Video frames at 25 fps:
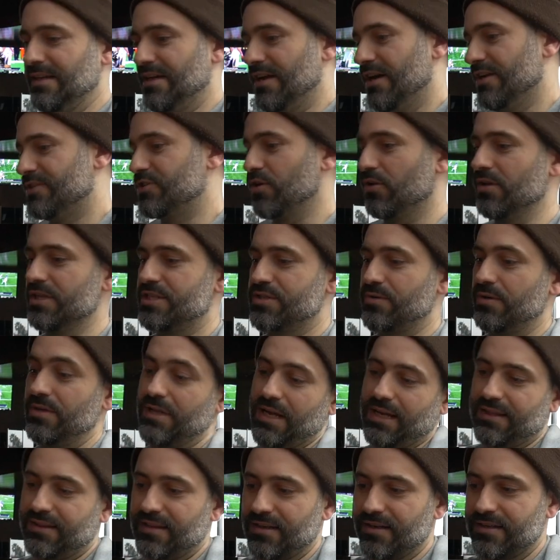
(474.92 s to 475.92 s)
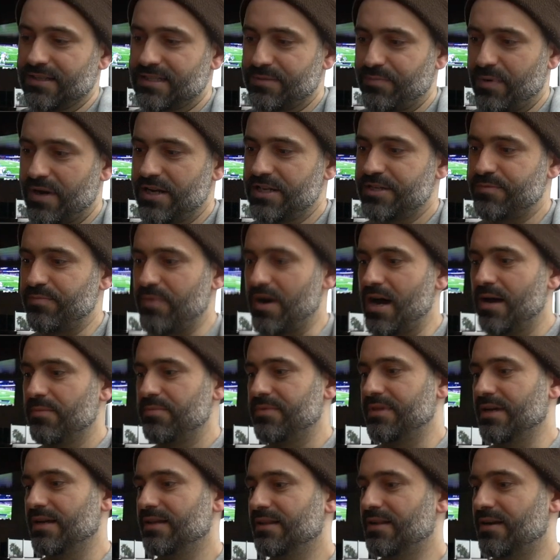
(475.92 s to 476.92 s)
a total like the SpongeBob
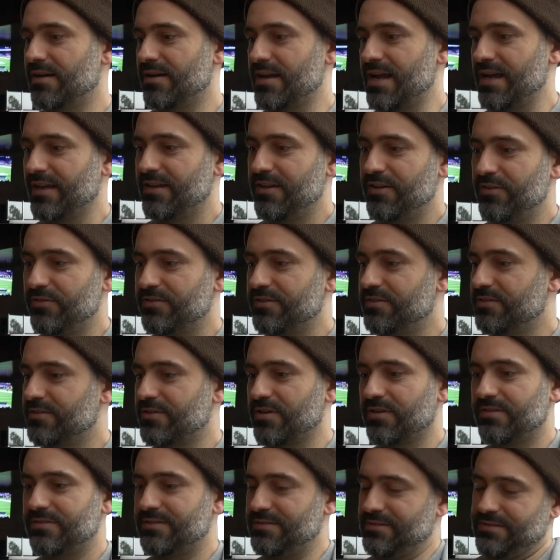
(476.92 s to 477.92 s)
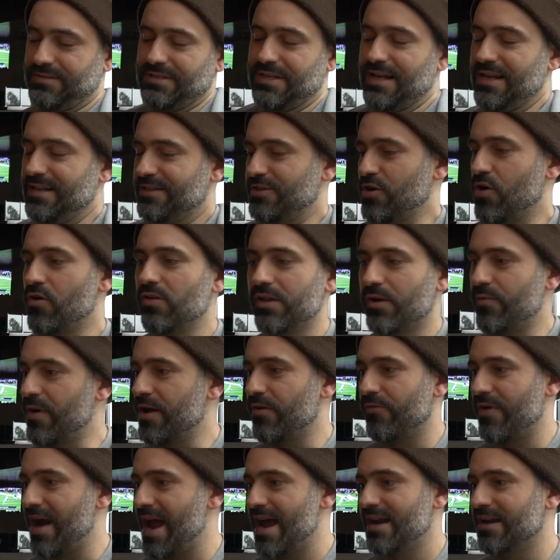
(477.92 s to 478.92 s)
thing. They're like, you t- that totally
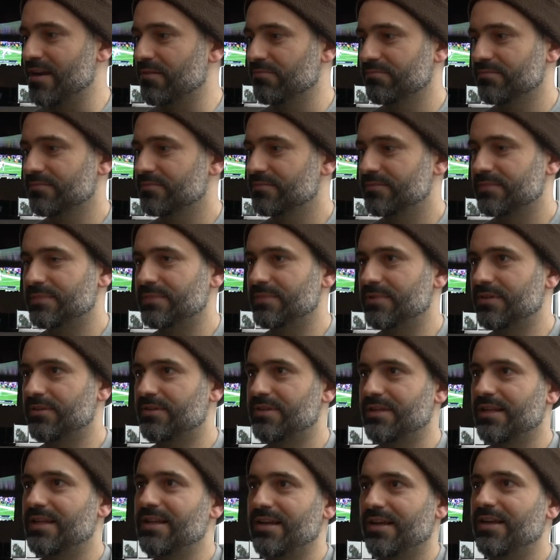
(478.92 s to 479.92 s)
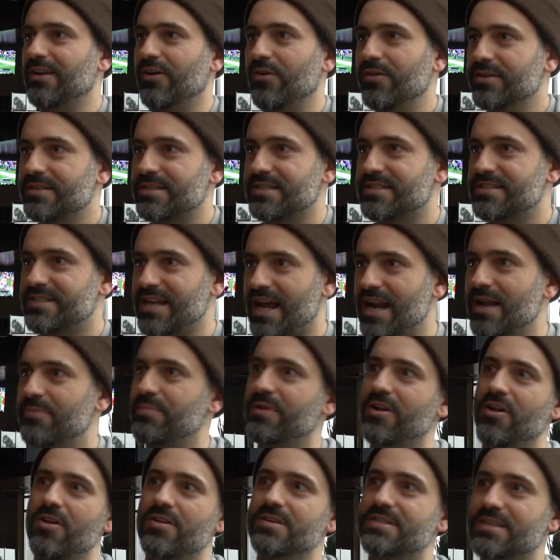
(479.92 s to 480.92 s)
went random. You, yeah. you know, it's a setup,
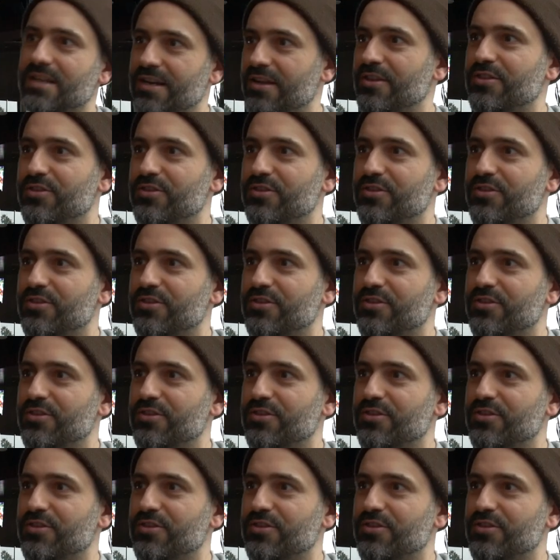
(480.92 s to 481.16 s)
and all of a sudden you